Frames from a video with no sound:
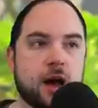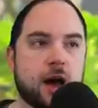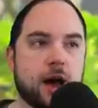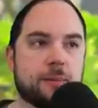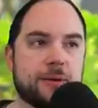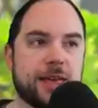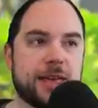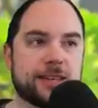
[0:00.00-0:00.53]

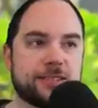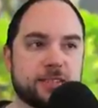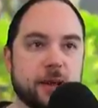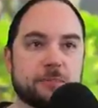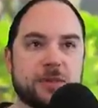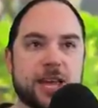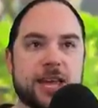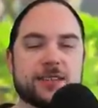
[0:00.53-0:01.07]
um, is
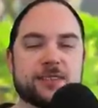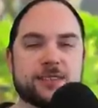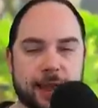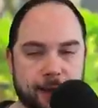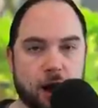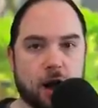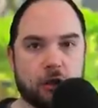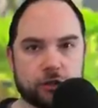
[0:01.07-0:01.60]
something in
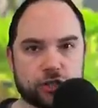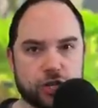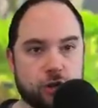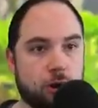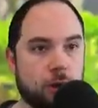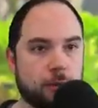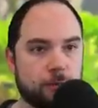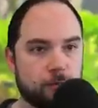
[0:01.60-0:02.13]
psychology
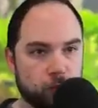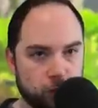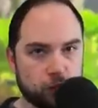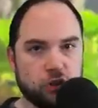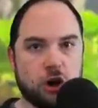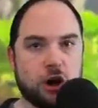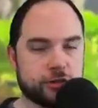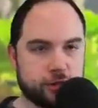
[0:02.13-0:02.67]
called
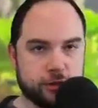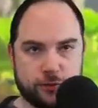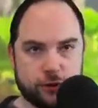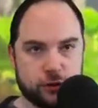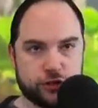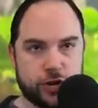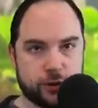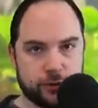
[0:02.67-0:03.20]
loss
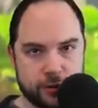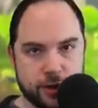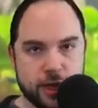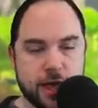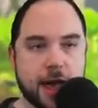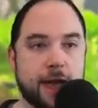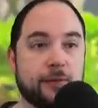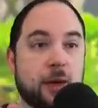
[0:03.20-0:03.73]
aversion.
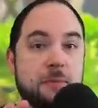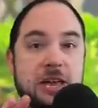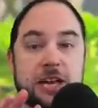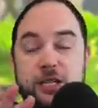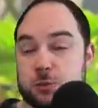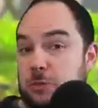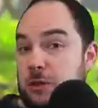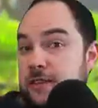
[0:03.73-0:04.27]
And let me
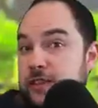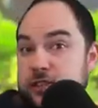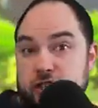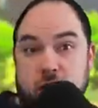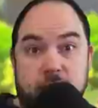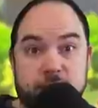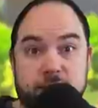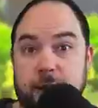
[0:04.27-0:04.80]
explain this
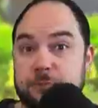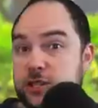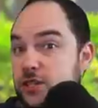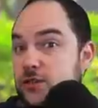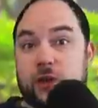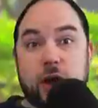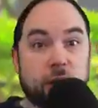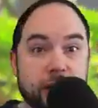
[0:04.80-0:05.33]
concept.
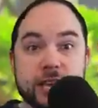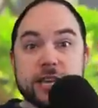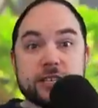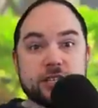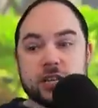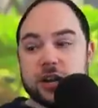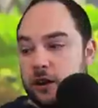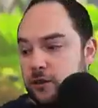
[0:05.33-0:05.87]
It's very
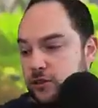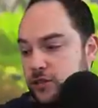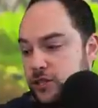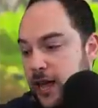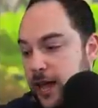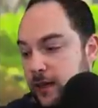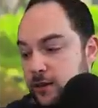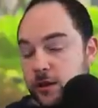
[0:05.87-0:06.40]
easy to
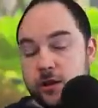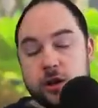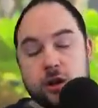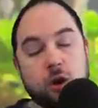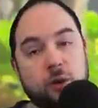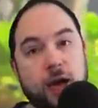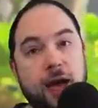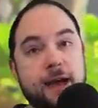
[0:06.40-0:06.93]
understand.
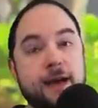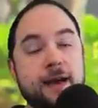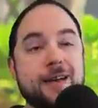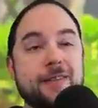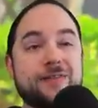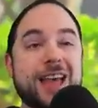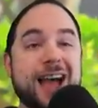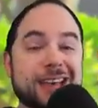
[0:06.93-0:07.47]
Okay.
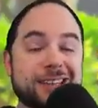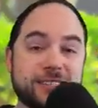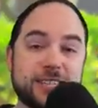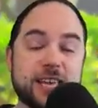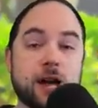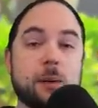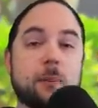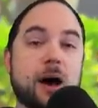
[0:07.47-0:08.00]
The
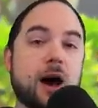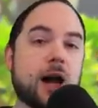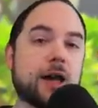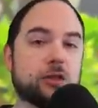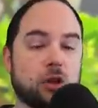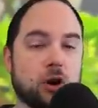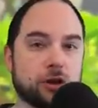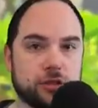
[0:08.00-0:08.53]
idea
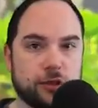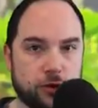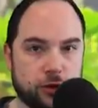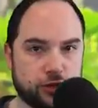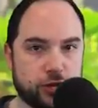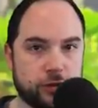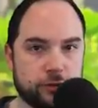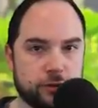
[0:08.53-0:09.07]
behind loss
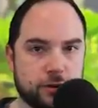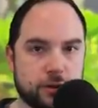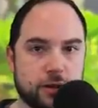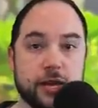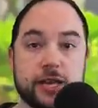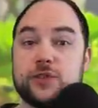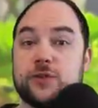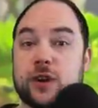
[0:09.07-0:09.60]
aversion
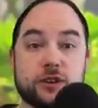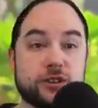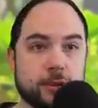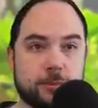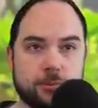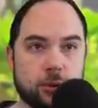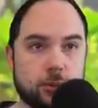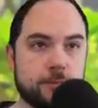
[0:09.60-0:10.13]
is very
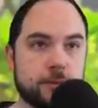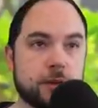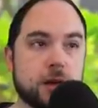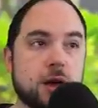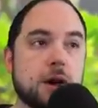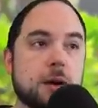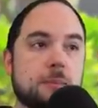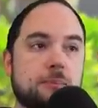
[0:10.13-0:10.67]
simple.
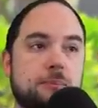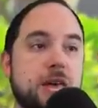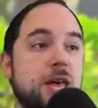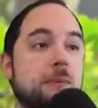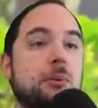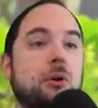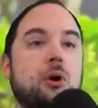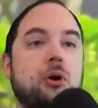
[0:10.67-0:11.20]

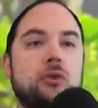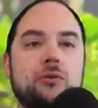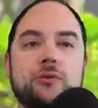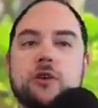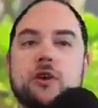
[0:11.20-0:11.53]
People